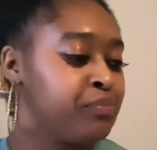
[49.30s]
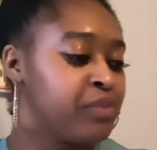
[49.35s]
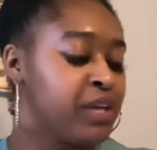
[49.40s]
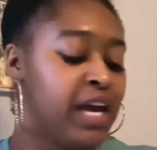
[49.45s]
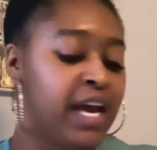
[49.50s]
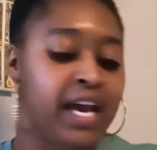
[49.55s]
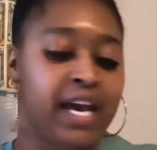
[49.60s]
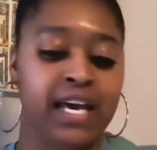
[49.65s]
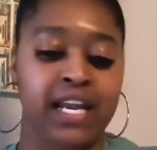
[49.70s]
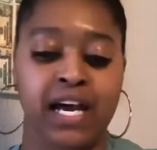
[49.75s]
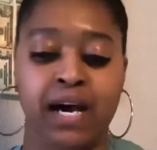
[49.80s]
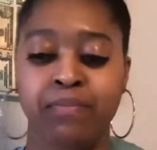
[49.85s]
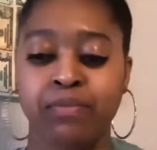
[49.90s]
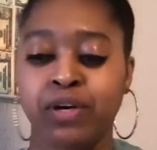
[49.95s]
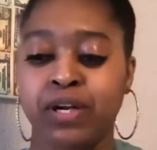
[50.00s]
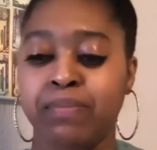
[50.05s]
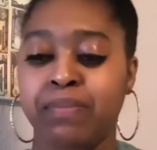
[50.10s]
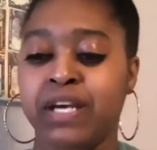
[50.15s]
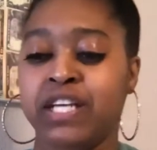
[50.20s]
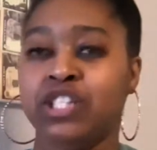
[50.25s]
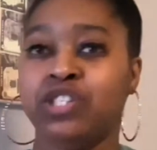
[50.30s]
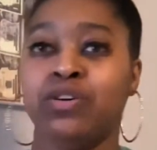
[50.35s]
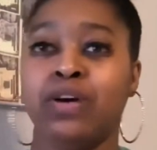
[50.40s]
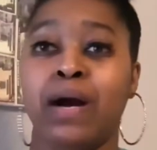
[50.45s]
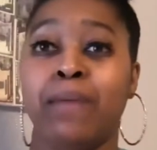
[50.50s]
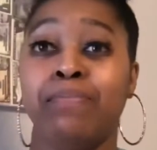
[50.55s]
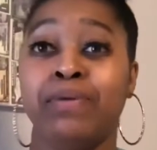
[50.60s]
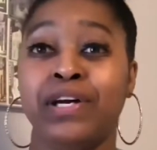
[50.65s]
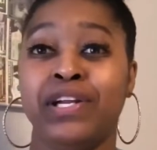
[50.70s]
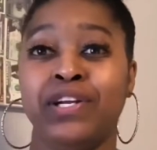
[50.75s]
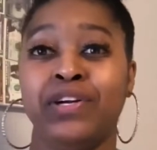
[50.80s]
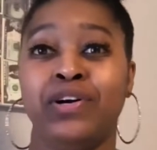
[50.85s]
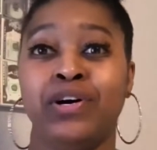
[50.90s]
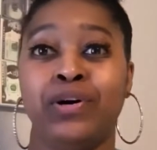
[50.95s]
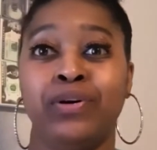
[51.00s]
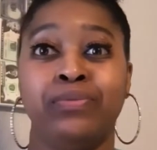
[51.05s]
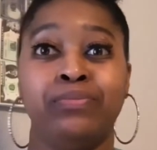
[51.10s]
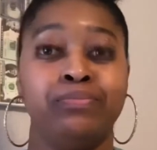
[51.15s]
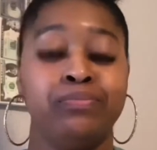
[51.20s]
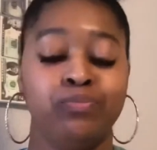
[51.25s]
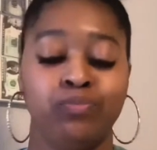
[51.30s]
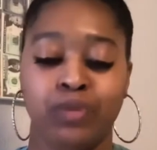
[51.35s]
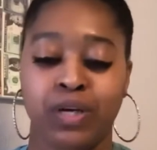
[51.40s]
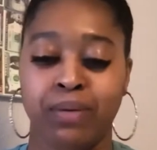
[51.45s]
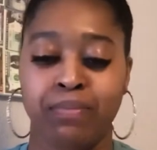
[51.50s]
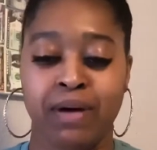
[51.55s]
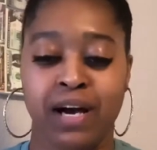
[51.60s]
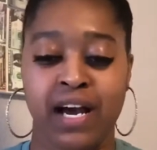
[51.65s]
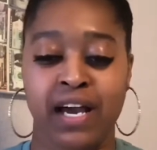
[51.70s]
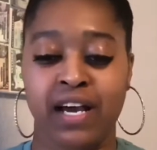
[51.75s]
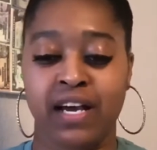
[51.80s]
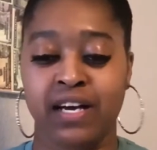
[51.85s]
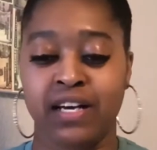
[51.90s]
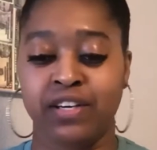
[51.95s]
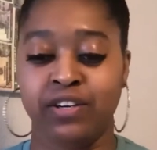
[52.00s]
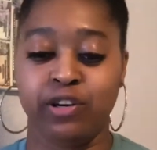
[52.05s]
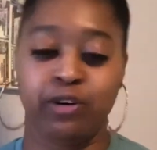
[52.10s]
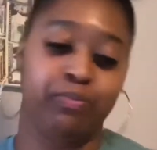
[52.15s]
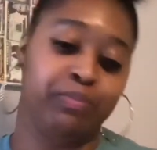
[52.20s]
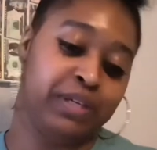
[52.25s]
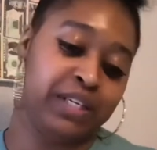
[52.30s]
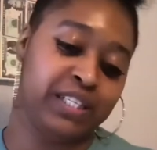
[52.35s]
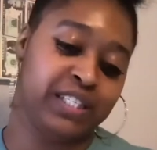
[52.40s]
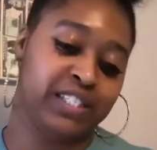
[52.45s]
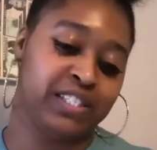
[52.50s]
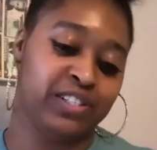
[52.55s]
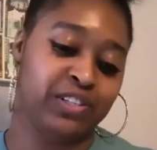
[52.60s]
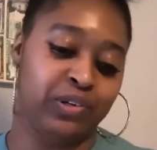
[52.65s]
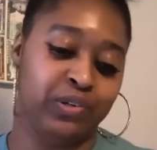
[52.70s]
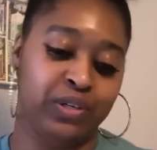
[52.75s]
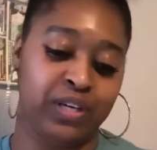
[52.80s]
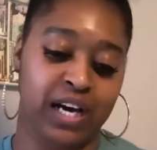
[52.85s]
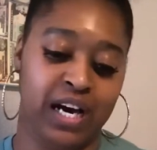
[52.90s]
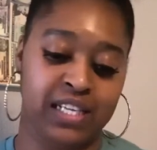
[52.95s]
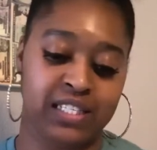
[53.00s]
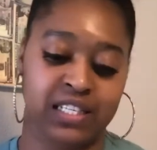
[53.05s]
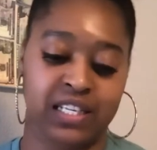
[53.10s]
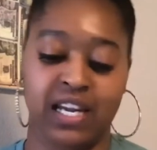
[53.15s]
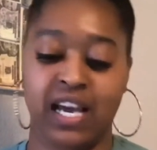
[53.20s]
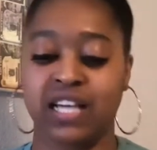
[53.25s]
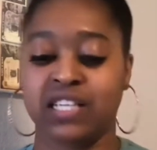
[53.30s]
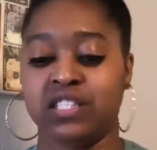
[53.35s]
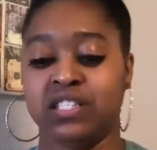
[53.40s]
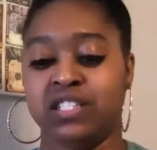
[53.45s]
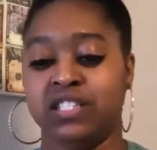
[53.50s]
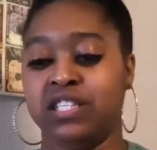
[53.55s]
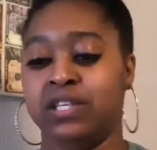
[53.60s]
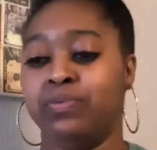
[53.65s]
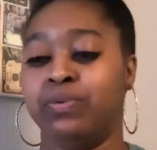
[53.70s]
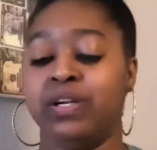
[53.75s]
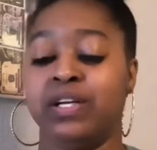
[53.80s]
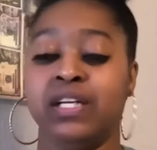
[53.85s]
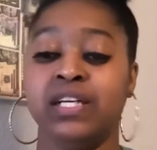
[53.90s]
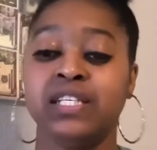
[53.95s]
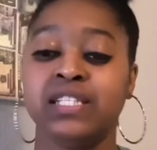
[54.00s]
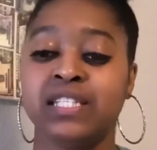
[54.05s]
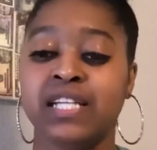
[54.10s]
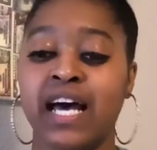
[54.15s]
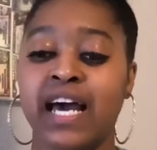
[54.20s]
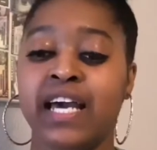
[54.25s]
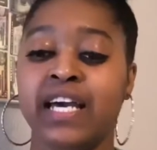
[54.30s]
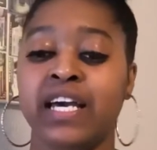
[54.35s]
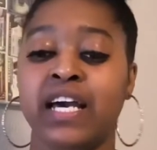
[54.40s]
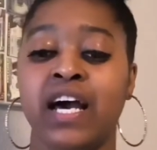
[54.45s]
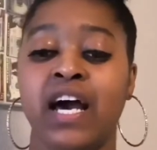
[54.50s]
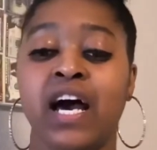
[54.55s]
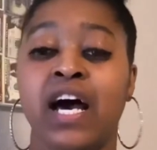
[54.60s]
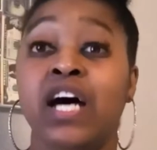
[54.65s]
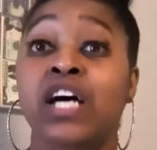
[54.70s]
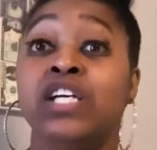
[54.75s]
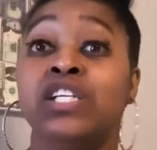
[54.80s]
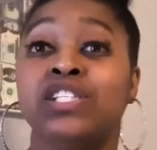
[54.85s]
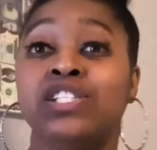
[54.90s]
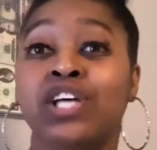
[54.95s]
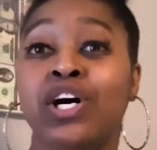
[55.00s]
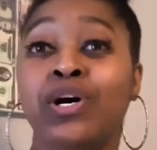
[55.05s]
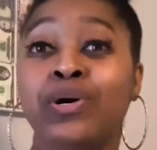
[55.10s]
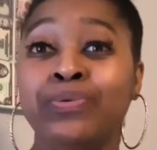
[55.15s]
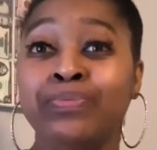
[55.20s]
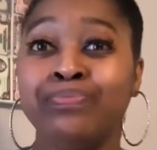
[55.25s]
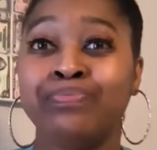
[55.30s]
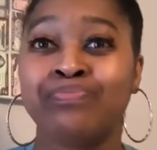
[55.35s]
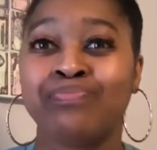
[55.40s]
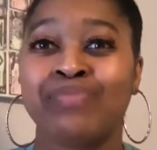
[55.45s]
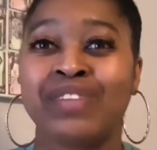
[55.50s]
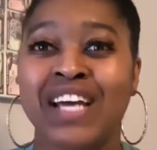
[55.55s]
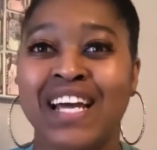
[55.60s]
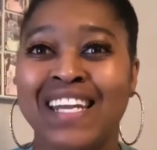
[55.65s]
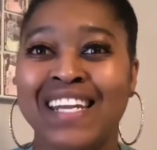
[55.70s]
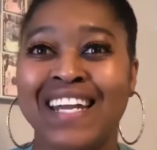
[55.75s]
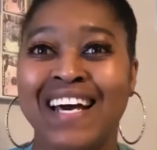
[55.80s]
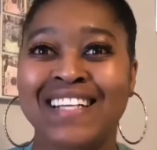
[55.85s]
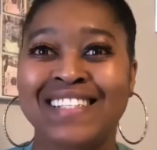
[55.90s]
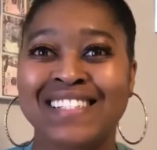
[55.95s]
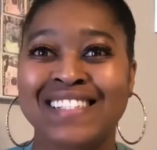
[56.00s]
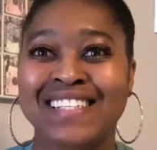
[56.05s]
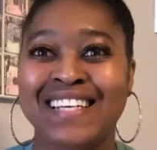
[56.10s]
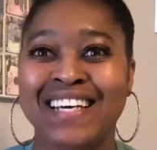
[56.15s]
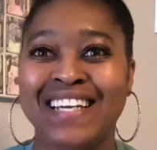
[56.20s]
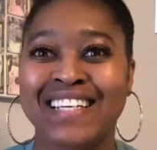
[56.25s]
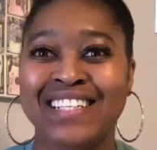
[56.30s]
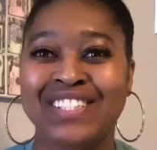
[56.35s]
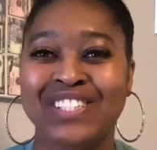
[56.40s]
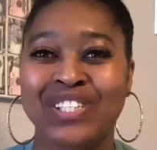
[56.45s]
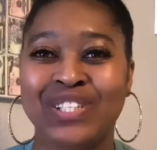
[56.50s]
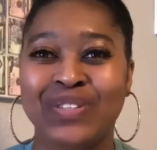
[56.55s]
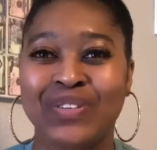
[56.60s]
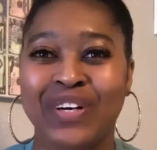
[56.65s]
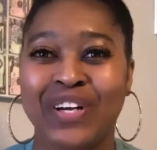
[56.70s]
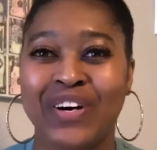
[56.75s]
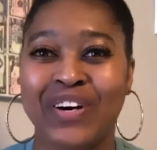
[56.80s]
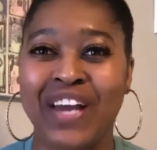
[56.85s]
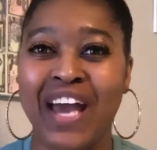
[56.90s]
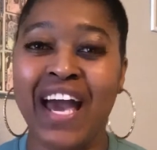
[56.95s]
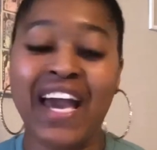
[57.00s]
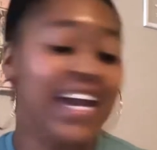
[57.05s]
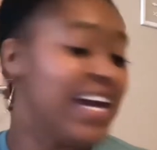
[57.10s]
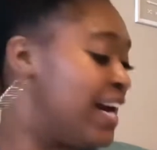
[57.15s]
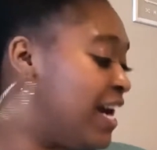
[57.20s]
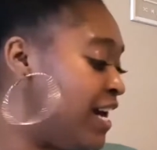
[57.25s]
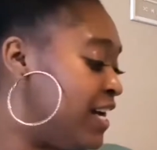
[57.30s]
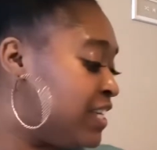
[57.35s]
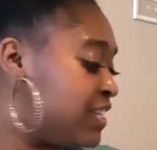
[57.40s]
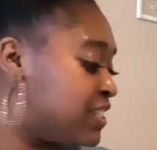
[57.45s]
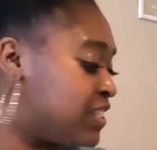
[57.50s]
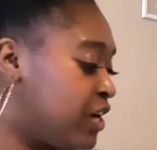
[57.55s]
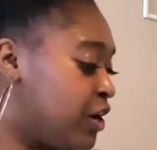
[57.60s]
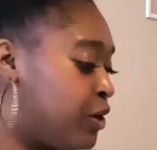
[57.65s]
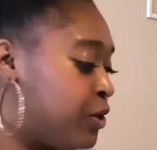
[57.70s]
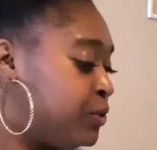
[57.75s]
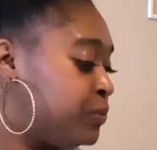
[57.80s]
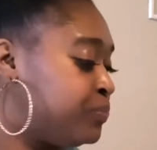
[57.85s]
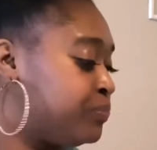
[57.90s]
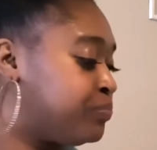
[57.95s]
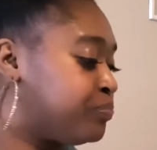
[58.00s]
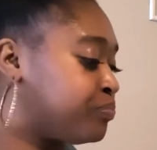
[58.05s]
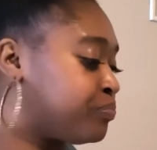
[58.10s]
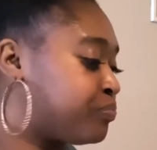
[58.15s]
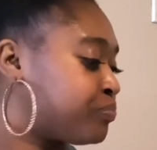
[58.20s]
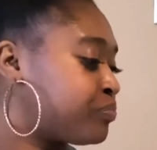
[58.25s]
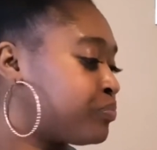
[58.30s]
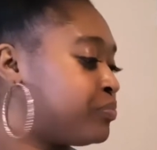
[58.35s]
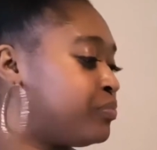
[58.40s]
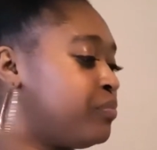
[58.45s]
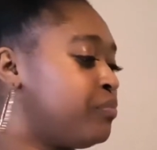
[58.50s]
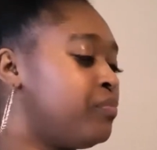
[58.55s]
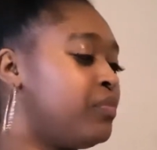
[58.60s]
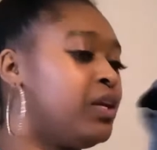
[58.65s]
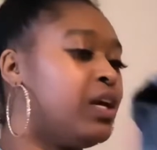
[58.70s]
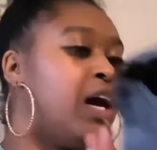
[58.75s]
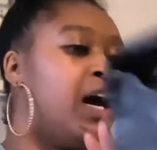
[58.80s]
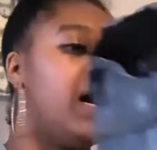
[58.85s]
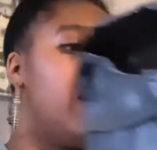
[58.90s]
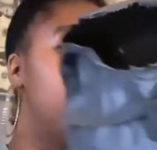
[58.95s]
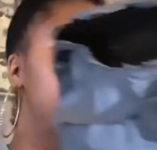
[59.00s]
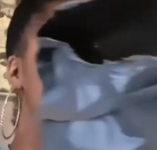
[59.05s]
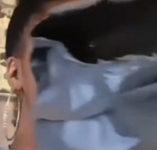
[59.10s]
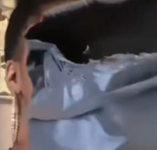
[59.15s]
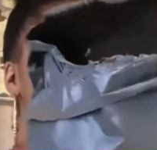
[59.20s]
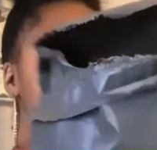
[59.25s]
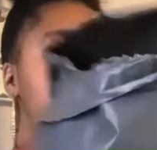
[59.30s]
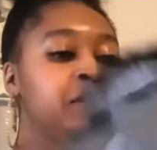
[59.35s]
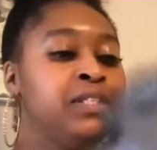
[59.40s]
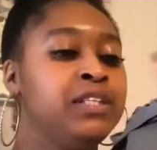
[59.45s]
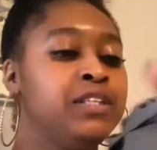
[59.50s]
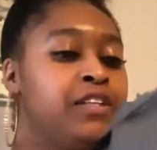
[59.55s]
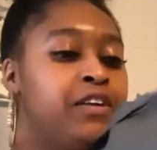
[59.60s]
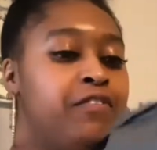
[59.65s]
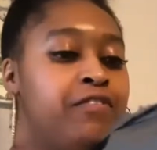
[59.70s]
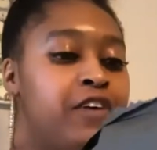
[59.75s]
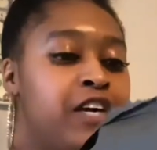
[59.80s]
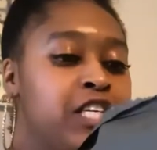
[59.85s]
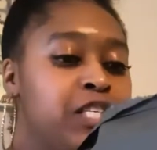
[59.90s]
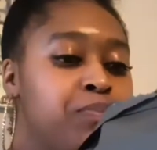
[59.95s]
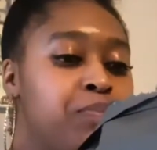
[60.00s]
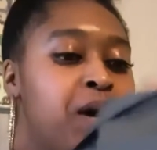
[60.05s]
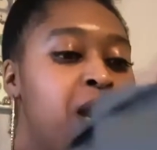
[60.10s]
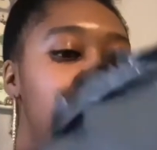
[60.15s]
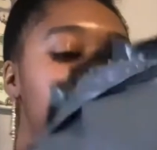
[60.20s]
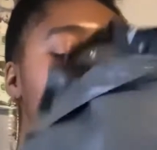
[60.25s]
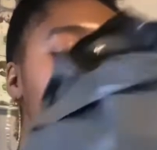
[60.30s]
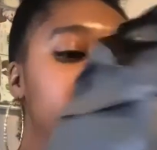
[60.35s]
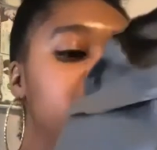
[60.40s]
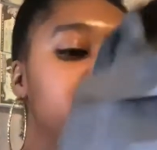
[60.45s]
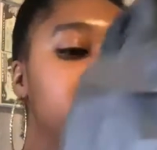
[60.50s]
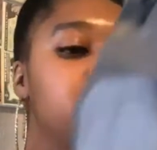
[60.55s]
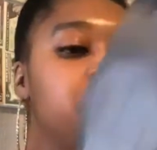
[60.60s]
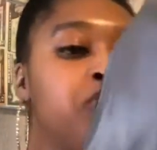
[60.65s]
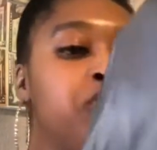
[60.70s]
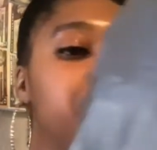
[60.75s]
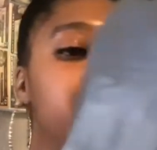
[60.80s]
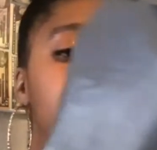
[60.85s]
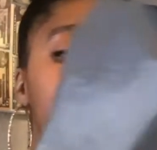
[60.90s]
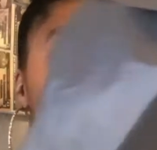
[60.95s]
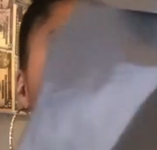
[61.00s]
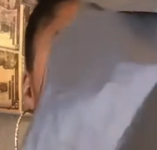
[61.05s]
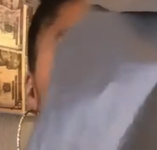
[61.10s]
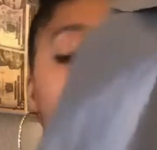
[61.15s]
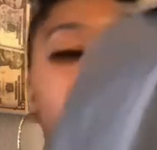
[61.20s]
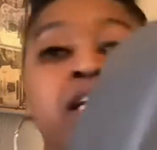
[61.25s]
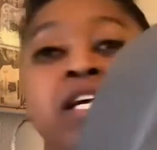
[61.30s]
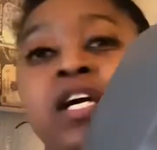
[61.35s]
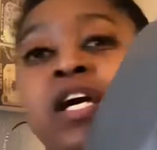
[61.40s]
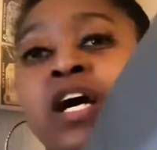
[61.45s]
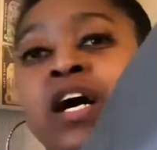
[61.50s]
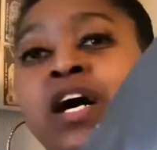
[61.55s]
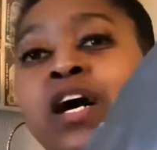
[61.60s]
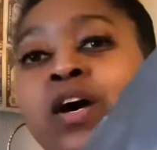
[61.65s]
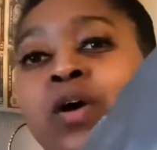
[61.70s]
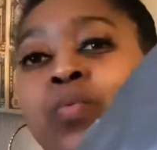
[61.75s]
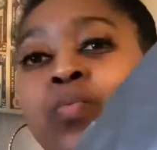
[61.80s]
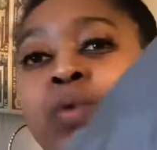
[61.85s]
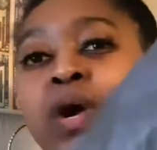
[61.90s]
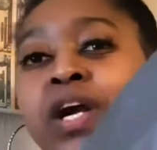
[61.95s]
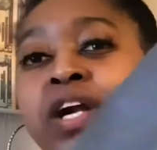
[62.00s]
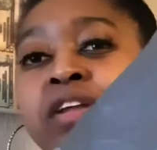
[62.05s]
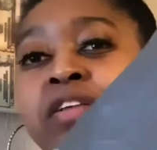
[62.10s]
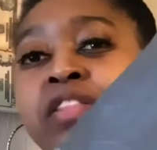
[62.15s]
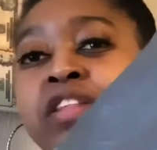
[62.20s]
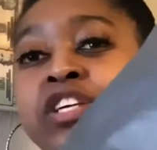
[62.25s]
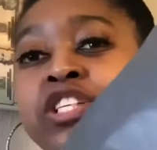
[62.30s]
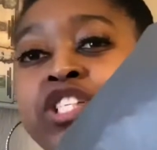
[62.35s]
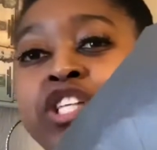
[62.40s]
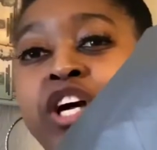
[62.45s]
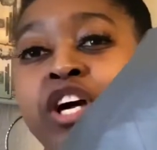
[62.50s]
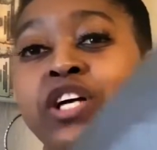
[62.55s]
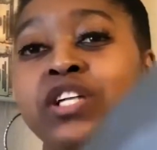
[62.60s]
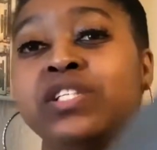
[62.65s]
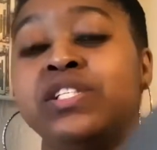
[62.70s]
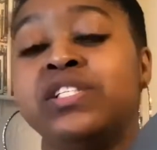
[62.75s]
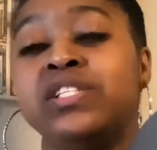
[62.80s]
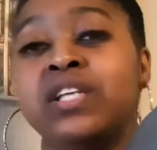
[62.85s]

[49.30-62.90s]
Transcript: and I'm going to make sure I put it on one of my notebooks so you guys can actually see what it looks like. So let's get into it, okay? So the first product is going to be one of the shirts